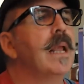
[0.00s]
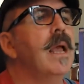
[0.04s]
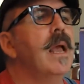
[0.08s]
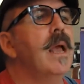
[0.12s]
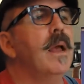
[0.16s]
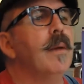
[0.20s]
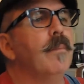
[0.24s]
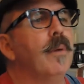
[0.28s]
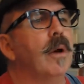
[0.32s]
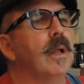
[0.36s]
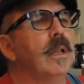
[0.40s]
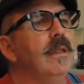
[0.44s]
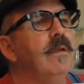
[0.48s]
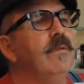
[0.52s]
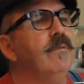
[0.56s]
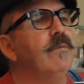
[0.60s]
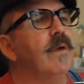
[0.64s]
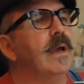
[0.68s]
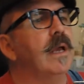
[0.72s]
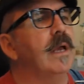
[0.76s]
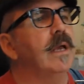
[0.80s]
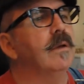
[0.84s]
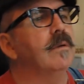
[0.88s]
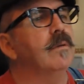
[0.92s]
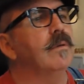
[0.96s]

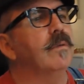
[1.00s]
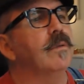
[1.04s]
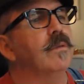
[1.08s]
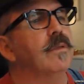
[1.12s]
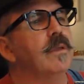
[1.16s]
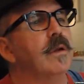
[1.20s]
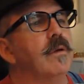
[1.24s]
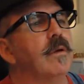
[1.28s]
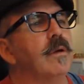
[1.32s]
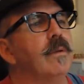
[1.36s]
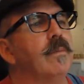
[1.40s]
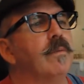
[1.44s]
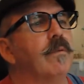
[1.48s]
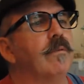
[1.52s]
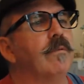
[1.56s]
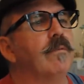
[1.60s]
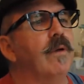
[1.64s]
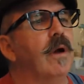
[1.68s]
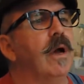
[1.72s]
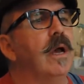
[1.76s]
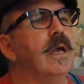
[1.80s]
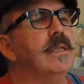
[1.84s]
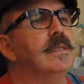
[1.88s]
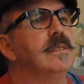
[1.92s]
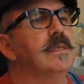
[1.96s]
Polyvagal Theory
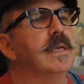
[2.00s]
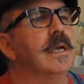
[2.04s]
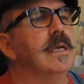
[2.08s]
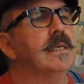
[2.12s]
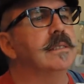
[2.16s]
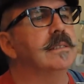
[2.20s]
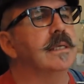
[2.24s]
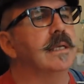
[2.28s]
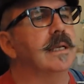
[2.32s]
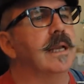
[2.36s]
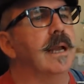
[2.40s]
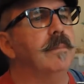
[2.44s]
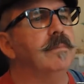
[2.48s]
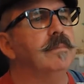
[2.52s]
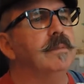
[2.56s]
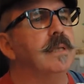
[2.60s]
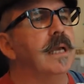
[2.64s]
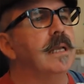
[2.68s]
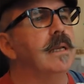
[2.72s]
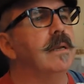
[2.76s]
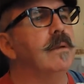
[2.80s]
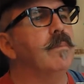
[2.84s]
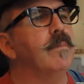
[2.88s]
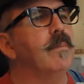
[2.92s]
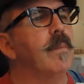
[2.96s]
provides us an
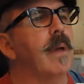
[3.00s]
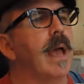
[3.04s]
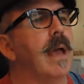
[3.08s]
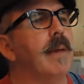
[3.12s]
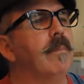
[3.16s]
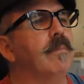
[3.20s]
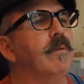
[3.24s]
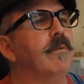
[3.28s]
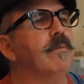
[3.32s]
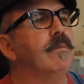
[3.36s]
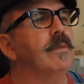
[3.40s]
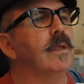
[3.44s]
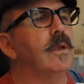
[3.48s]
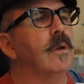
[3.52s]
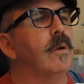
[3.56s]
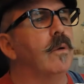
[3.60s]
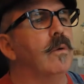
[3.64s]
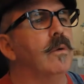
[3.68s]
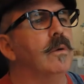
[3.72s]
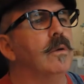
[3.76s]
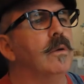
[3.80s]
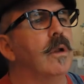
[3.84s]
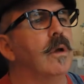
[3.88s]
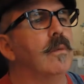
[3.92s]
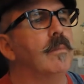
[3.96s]
updated map of the
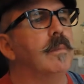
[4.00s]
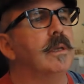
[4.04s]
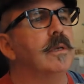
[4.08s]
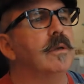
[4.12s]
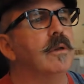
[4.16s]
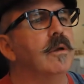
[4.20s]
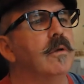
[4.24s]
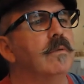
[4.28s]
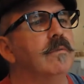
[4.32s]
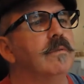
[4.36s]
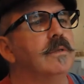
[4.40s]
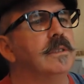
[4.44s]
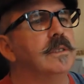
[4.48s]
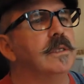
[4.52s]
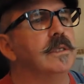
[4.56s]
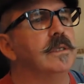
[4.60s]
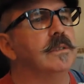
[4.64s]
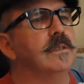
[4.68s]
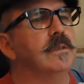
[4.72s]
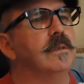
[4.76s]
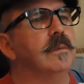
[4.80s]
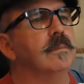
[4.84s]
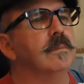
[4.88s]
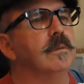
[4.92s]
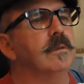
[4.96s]
autonomic nervous
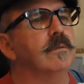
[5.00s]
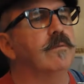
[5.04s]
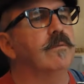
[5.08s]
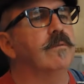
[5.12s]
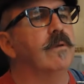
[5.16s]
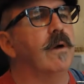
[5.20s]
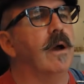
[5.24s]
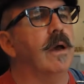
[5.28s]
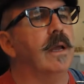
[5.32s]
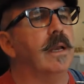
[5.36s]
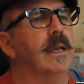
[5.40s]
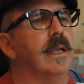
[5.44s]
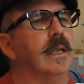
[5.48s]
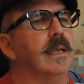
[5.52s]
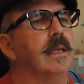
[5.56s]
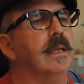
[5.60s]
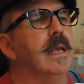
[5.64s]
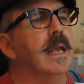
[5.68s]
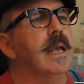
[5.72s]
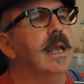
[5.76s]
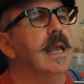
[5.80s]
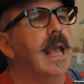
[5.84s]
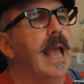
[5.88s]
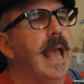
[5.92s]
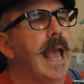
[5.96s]
system, defining
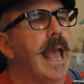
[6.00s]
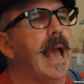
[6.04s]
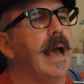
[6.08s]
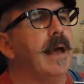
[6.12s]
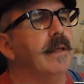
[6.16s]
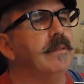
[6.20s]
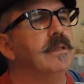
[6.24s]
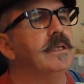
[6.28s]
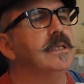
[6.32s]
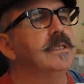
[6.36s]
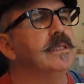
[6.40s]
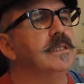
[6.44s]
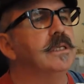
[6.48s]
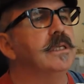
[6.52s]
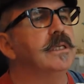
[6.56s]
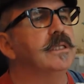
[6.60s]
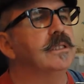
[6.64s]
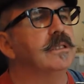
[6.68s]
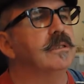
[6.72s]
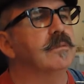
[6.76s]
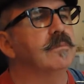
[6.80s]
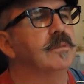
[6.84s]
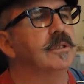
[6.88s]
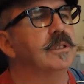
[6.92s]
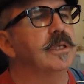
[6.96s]
how this
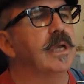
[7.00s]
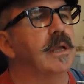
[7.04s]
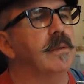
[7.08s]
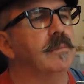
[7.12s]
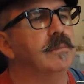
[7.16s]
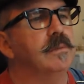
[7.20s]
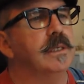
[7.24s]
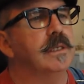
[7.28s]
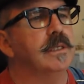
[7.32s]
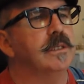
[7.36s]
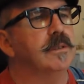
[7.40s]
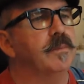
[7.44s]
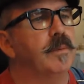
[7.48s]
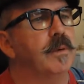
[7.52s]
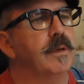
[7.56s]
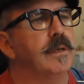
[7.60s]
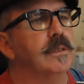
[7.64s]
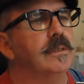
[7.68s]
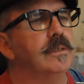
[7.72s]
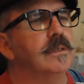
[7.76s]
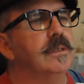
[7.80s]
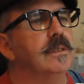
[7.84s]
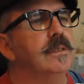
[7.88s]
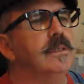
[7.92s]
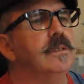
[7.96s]
system shapes
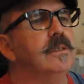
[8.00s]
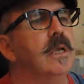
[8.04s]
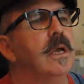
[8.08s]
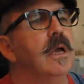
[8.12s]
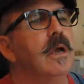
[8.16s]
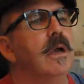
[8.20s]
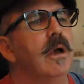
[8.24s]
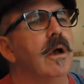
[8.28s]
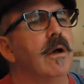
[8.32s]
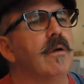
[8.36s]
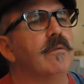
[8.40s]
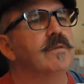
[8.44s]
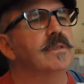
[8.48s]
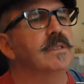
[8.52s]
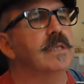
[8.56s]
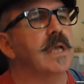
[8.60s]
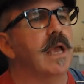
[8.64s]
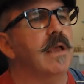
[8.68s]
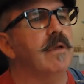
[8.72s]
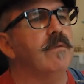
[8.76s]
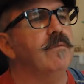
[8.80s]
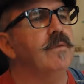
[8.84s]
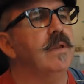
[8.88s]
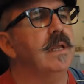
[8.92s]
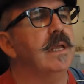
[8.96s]
experiences of
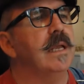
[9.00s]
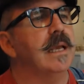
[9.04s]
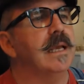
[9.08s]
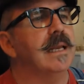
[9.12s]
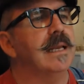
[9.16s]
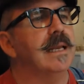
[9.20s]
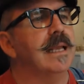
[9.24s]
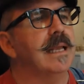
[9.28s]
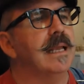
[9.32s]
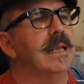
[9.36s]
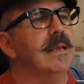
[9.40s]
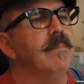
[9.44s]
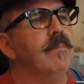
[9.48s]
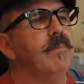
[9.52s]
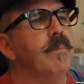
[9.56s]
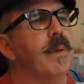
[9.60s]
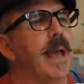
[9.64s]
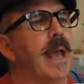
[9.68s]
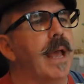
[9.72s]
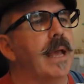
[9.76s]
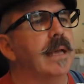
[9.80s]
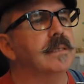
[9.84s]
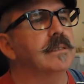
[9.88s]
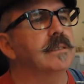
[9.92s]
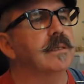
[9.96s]
safety and
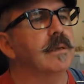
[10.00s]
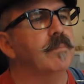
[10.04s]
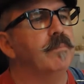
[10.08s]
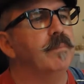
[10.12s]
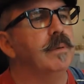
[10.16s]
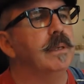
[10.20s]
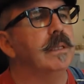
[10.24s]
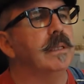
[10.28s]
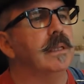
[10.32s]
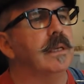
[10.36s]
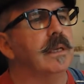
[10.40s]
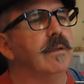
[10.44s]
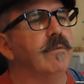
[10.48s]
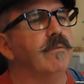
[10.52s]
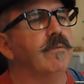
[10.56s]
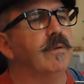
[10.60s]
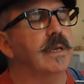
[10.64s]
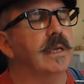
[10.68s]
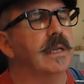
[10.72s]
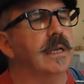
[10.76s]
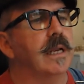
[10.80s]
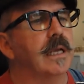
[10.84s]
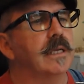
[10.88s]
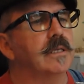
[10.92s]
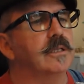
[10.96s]
impacts ability for
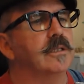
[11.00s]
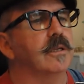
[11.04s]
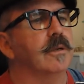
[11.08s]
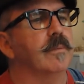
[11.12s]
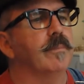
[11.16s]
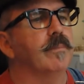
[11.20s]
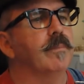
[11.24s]
connection.